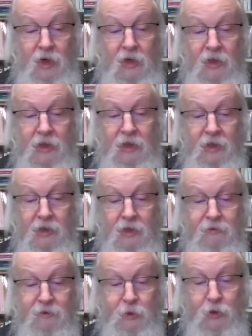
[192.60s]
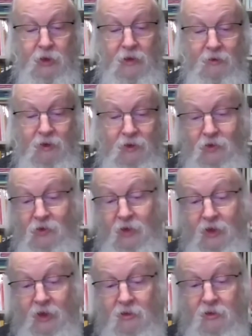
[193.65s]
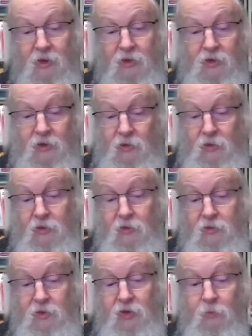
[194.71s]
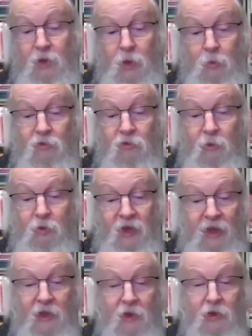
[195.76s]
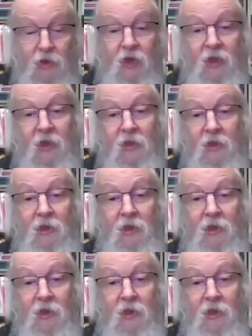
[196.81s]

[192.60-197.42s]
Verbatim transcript: either for evidence that there is some homegrown technology